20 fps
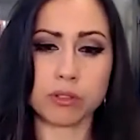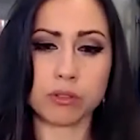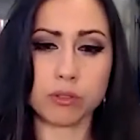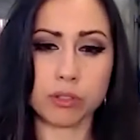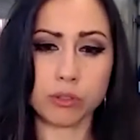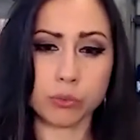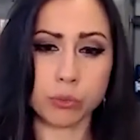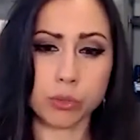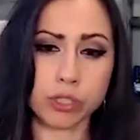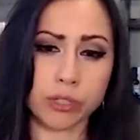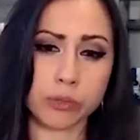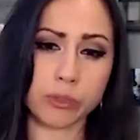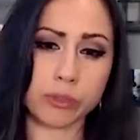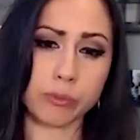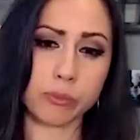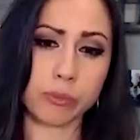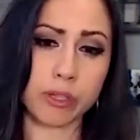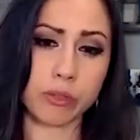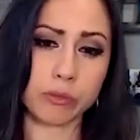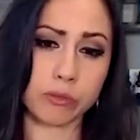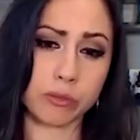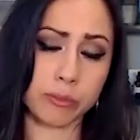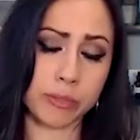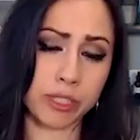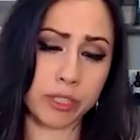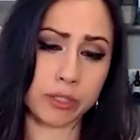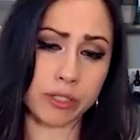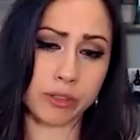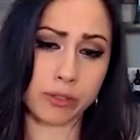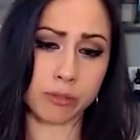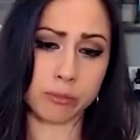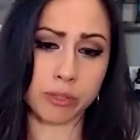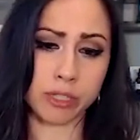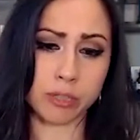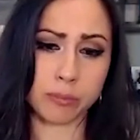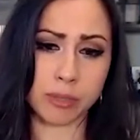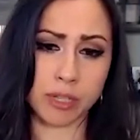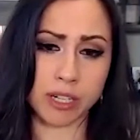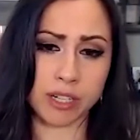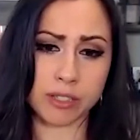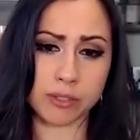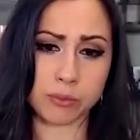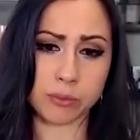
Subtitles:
working with women going through menopause?